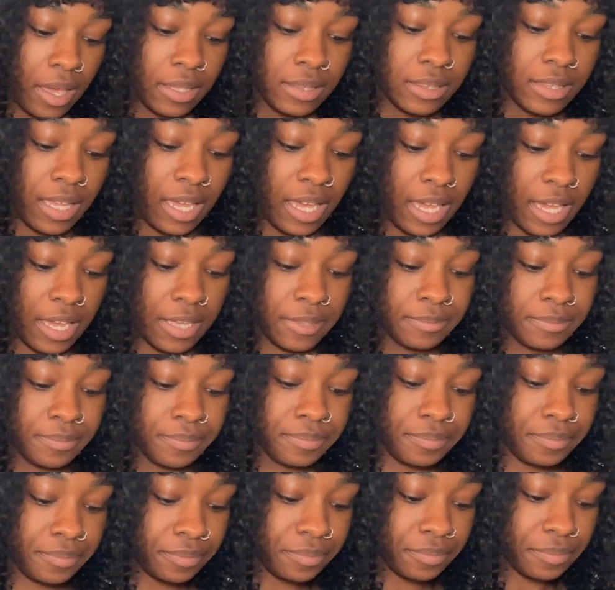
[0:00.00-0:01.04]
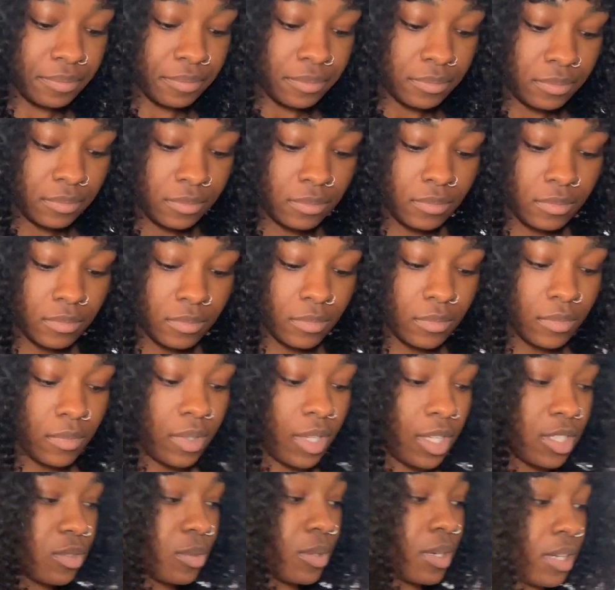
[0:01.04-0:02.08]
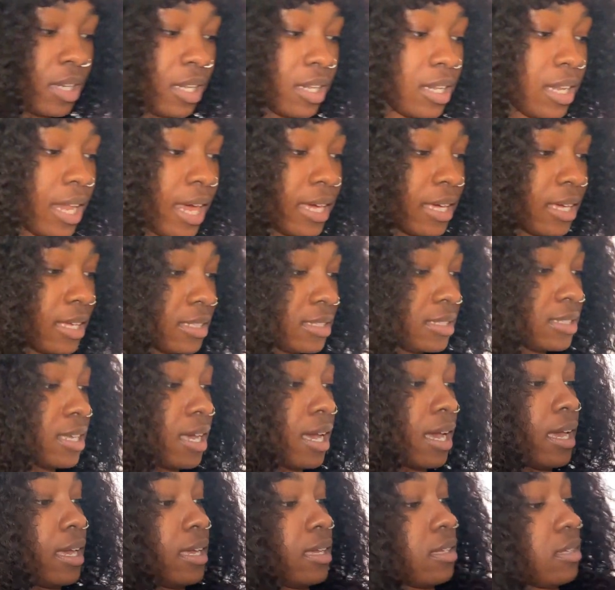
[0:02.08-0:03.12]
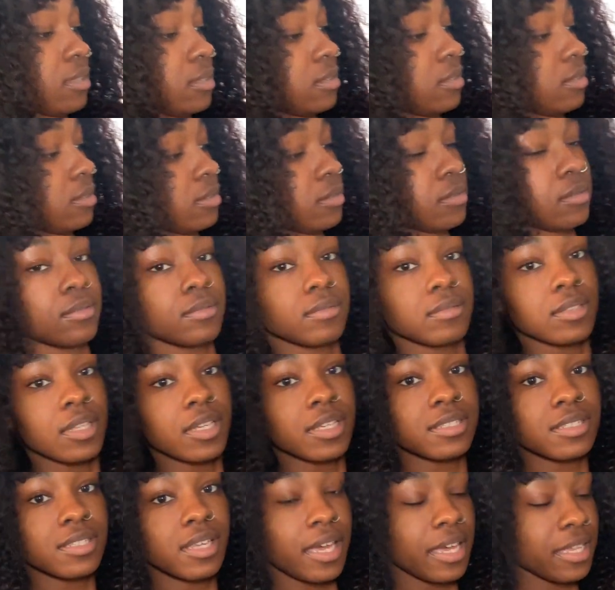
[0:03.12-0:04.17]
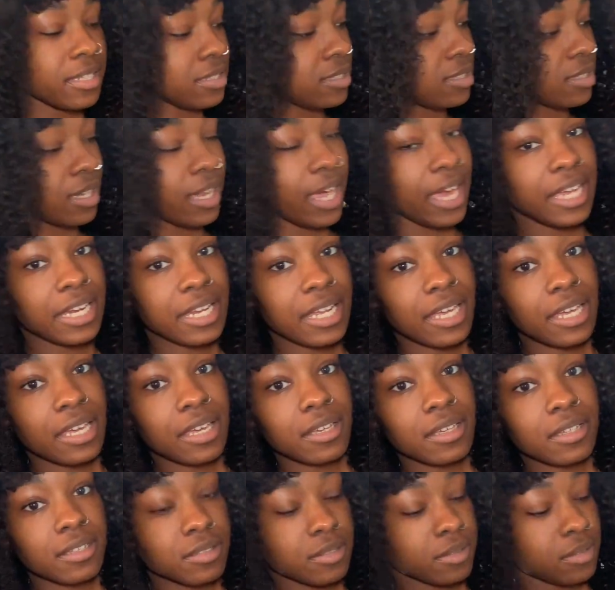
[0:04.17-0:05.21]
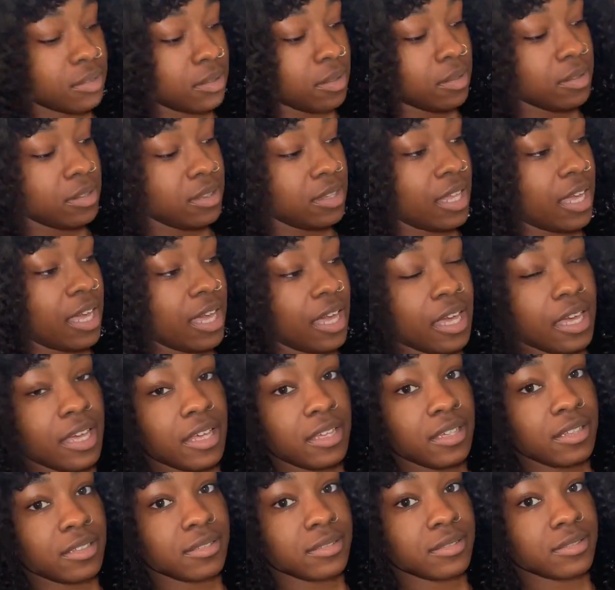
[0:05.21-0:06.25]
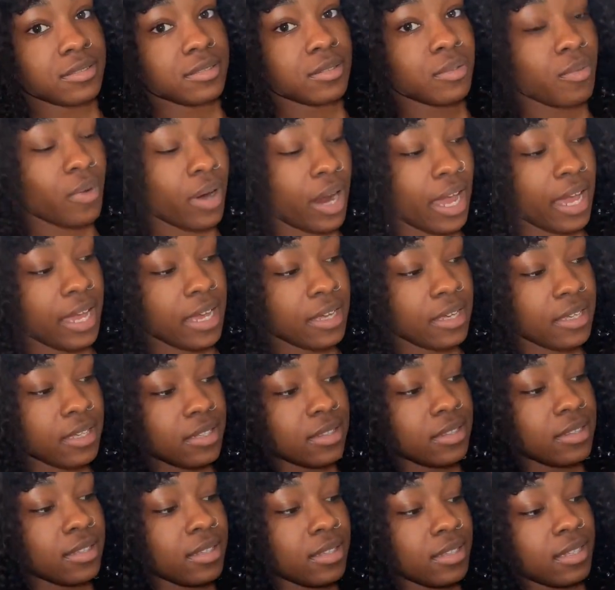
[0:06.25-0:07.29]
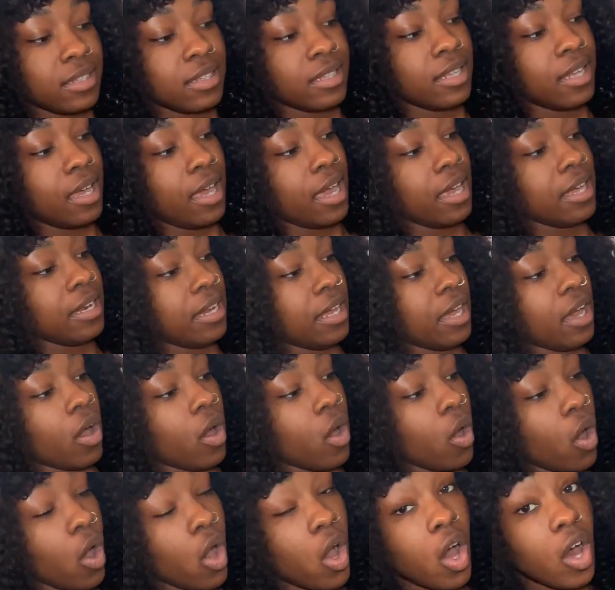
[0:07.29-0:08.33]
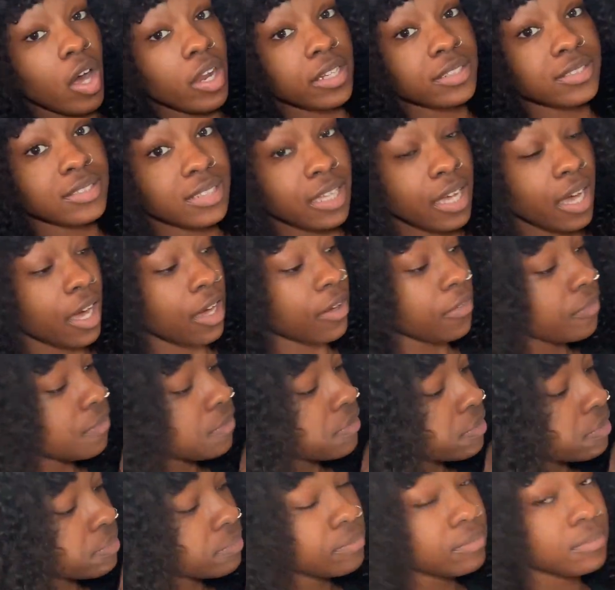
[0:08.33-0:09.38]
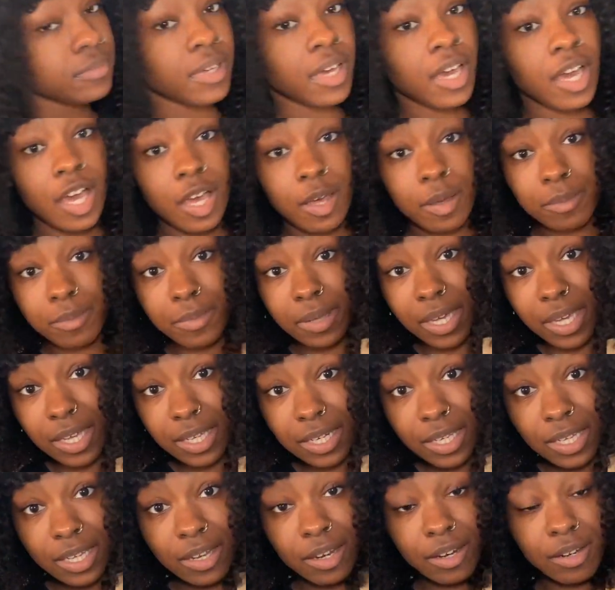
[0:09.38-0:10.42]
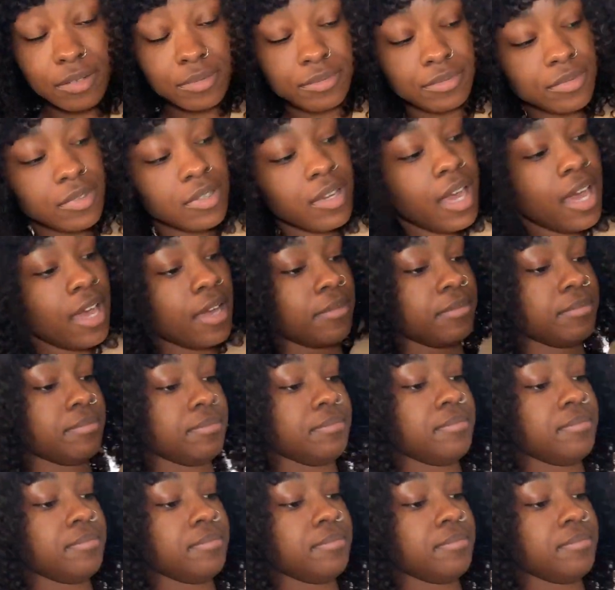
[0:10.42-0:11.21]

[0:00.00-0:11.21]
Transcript: Then this is what it looked like inside. This insulated thing, right? And then all the stuff comes in here, okay?